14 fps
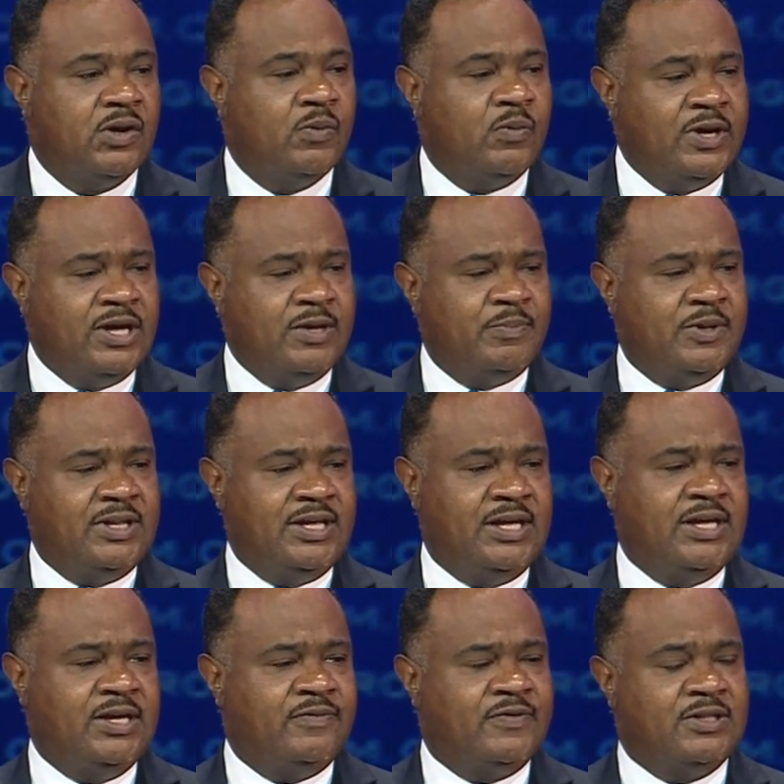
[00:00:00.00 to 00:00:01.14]
we
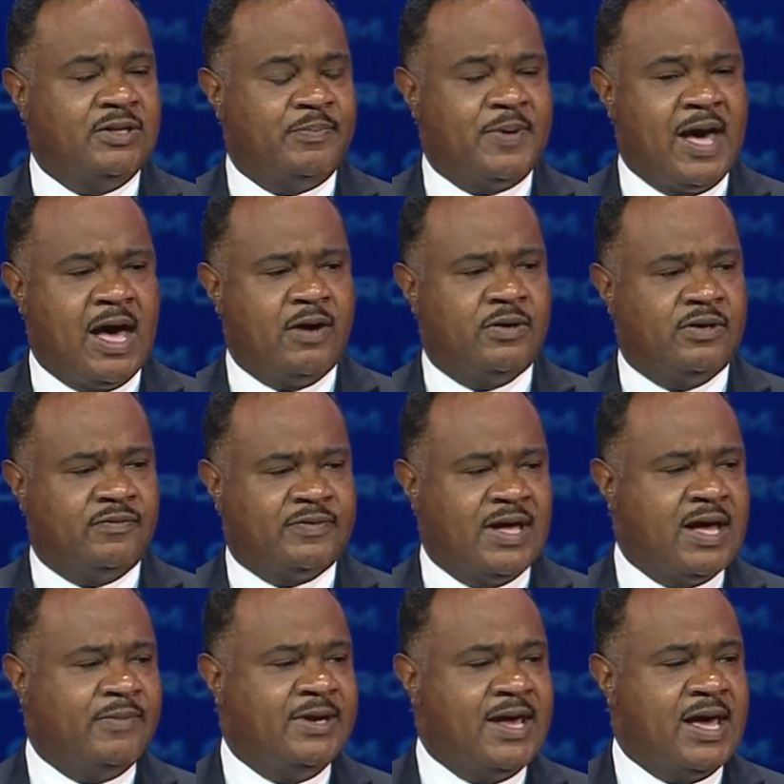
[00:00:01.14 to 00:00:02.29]
believe in the power of
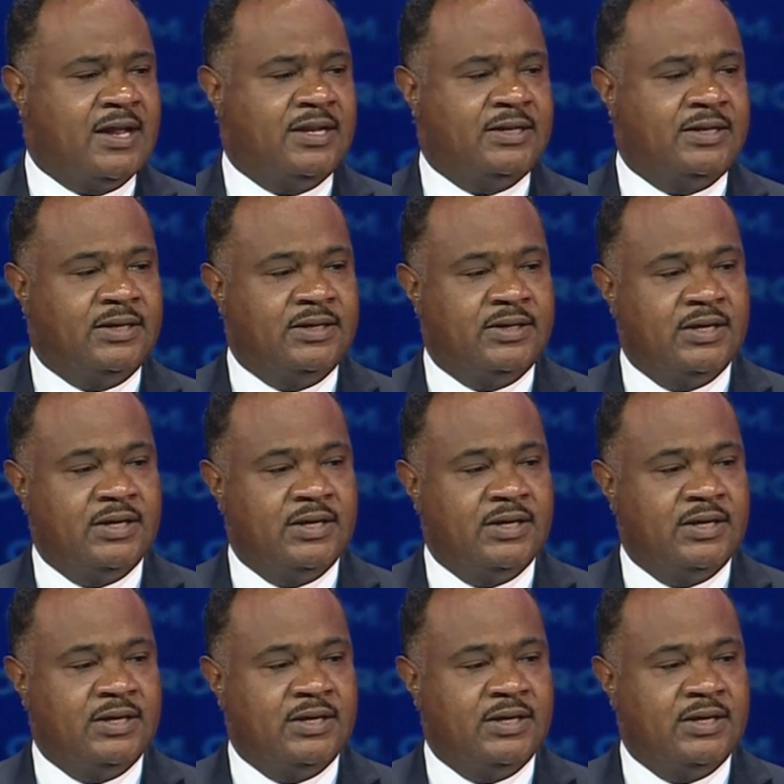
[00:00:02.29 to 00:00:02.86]
commonality,